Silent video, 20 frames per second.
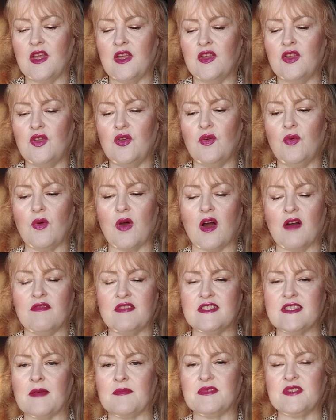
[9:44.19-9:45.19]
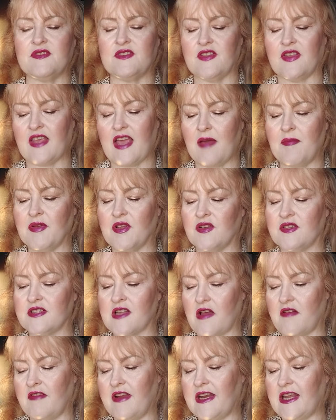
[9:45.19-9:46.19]
you are receptive to the chemicals
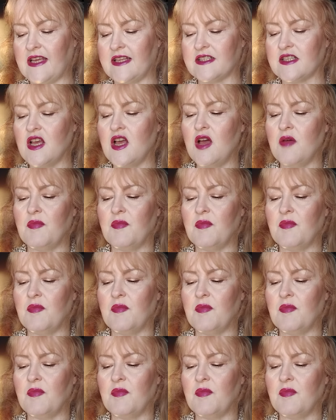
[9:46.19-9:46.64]
that are in it.